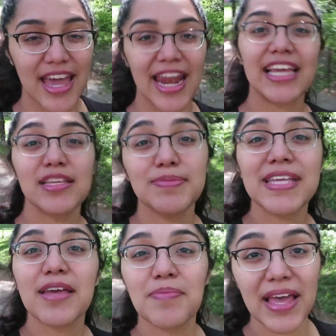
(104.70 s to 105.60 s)
and I keep
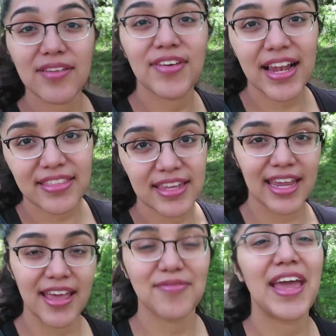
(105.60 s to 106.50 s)
saying
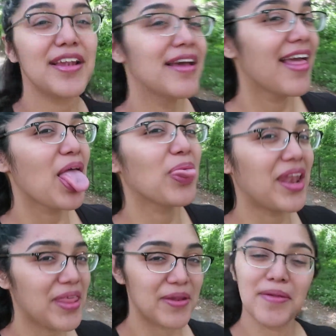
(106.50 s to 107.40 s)
Belvedere, Bel
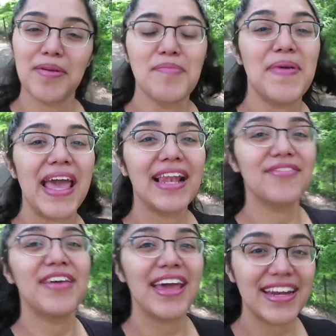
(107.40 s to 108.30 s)

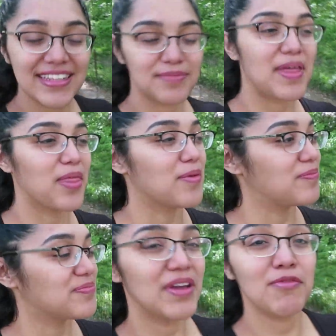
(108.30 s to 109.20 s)
Belvedere.
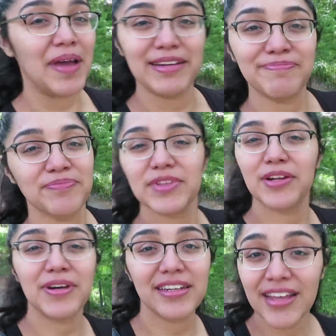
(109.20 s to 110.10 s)
Never mind. You
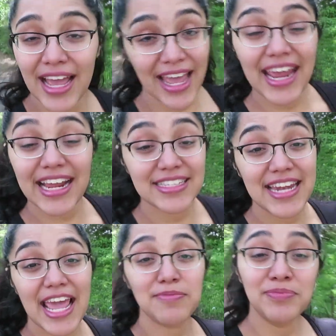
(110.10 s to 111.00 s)
know what? It has a
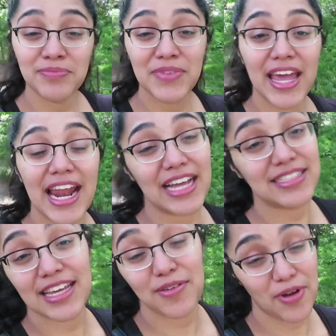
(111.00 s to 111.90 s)
name, and I
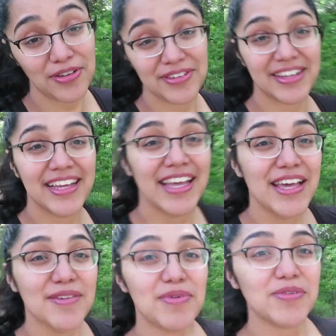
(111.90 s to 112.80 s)
said it wrong.
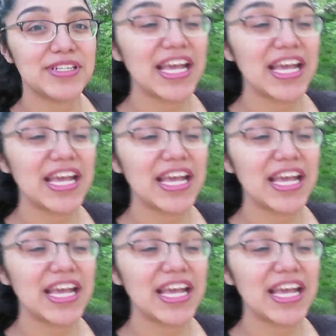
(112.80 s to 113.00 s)
But we were